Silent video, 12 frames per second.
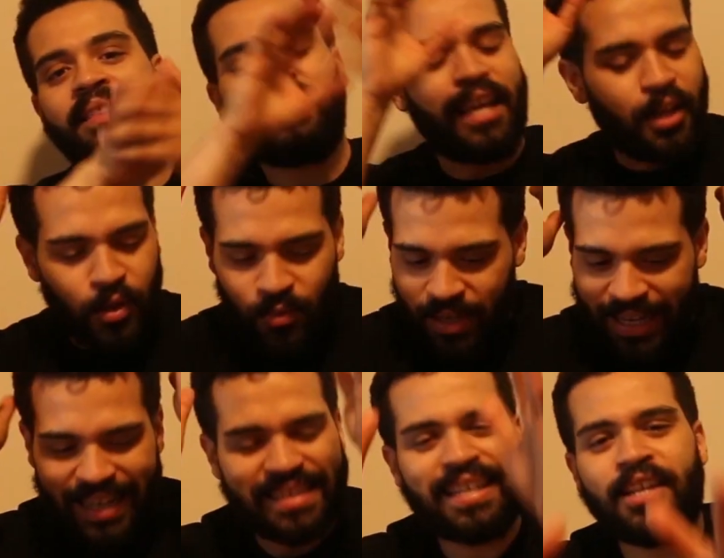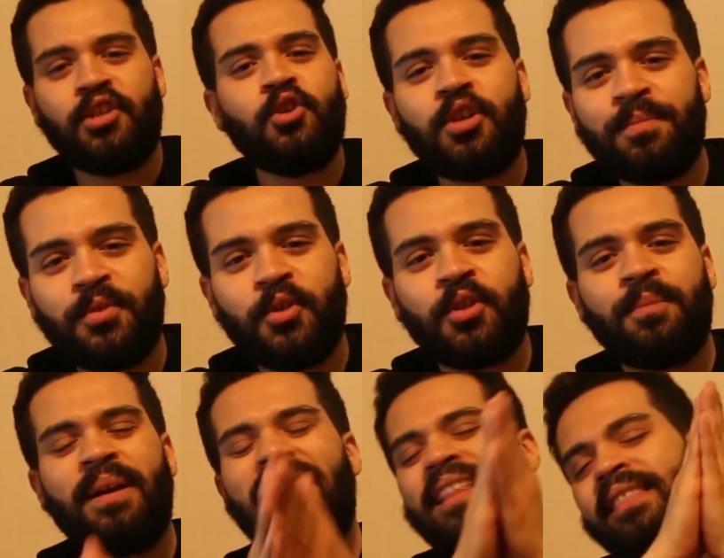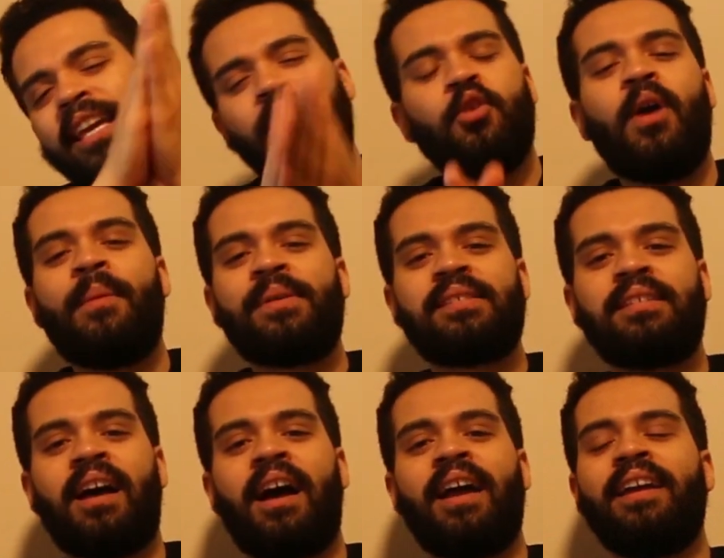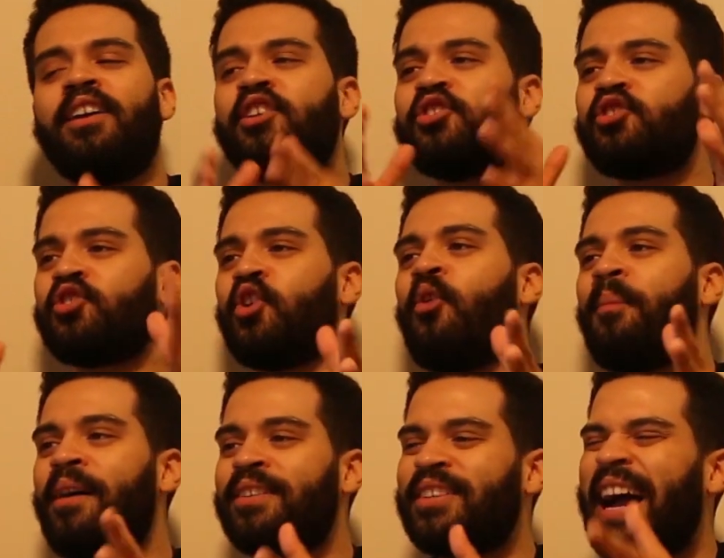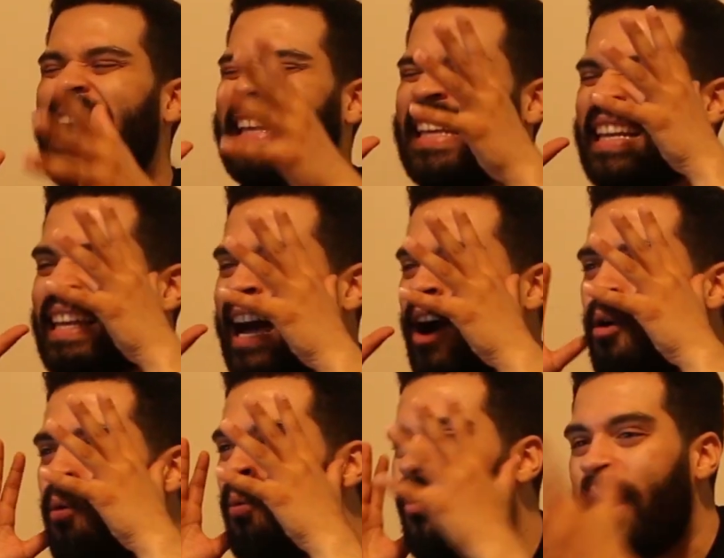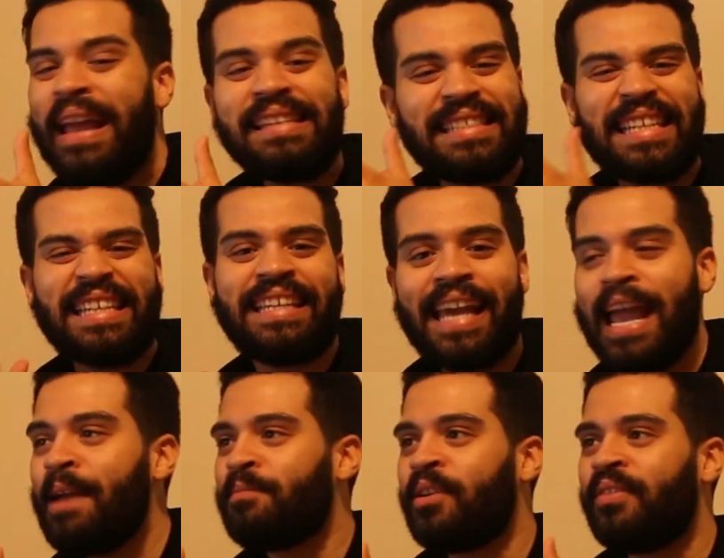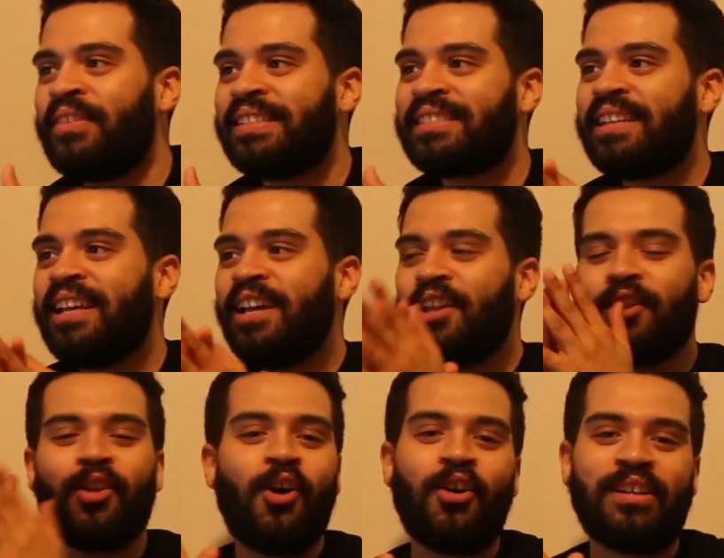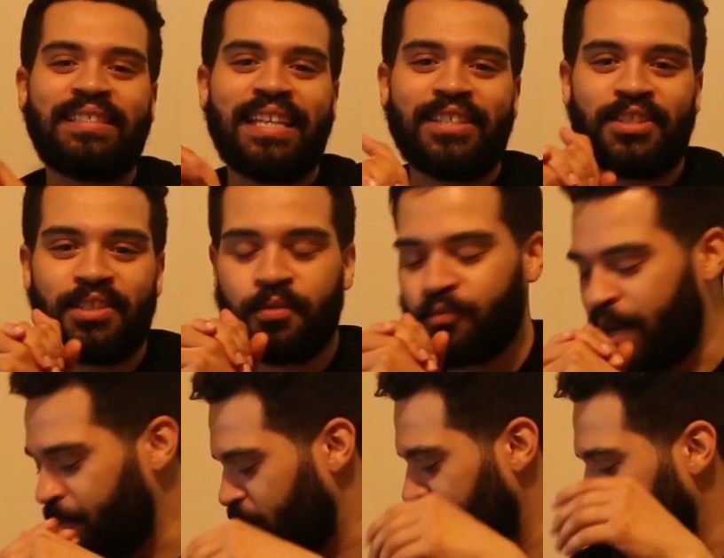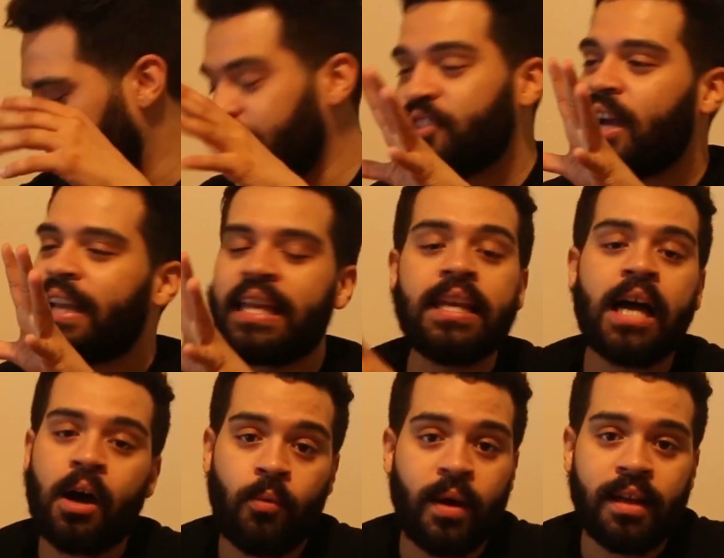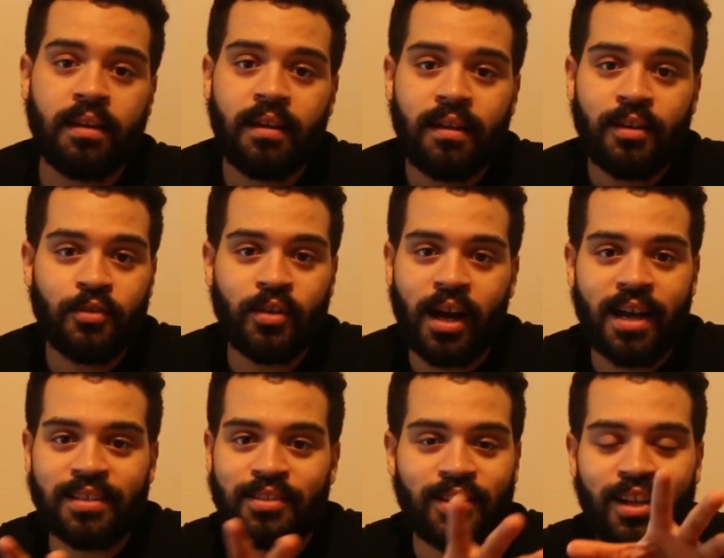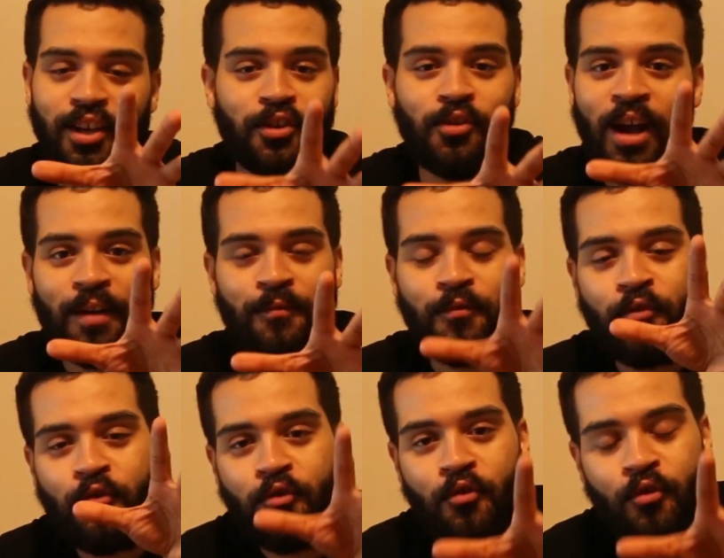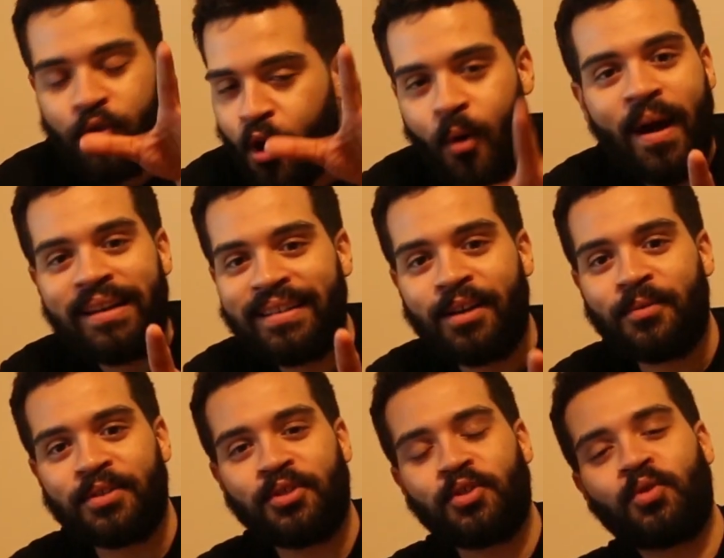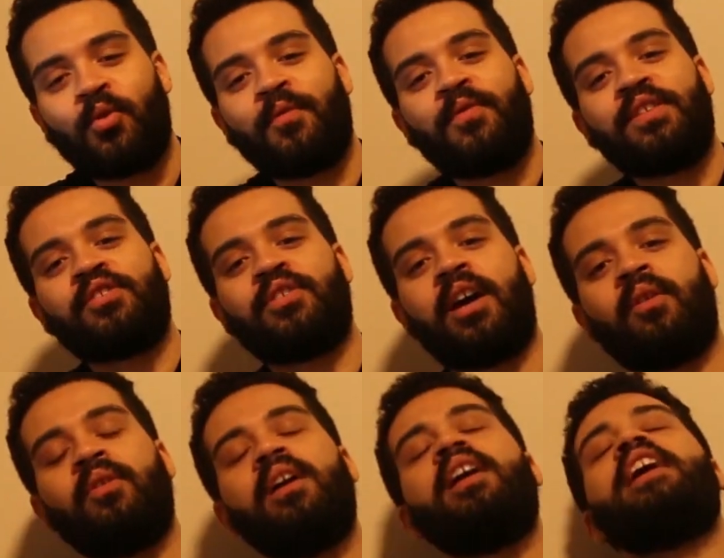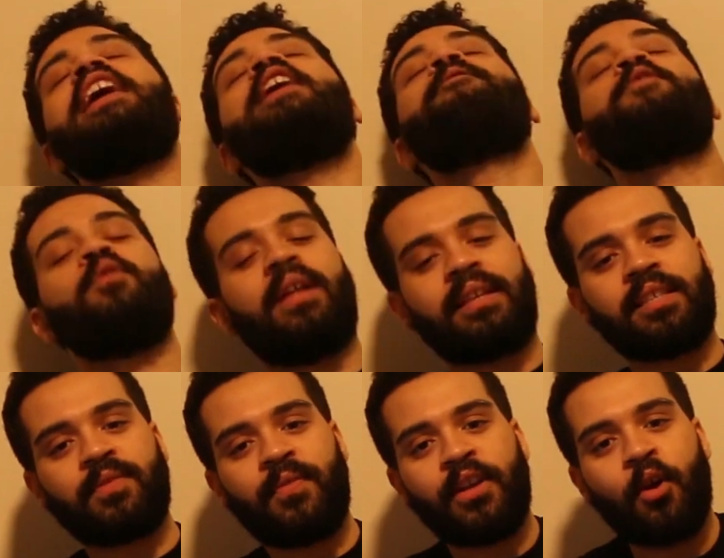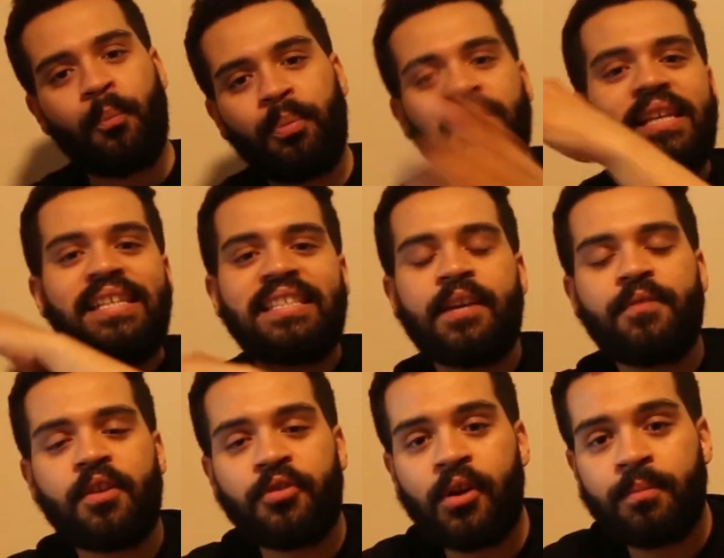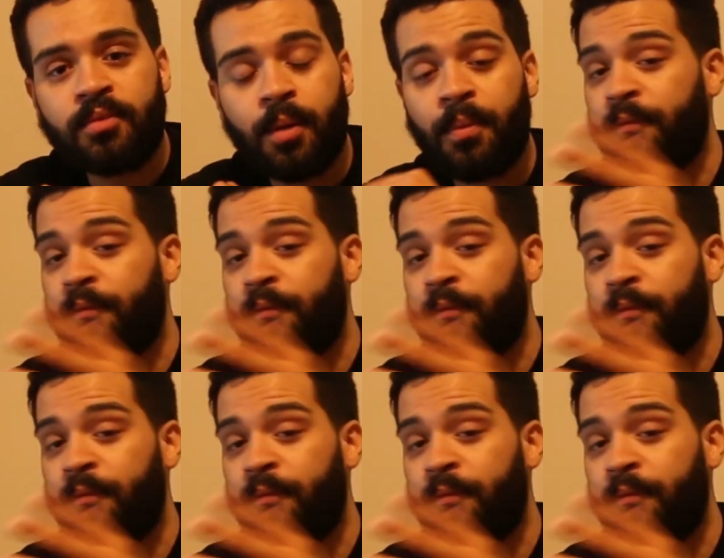Thank you, like I said, Nukem Dukem. Thank you, MSI, so much. I cannot wait to game on this. Long sessions of Rainbow Six Siege. I cannot wait. You guys, you have no idea what's in store for this channel. If you like this video, please give it a thumbs up.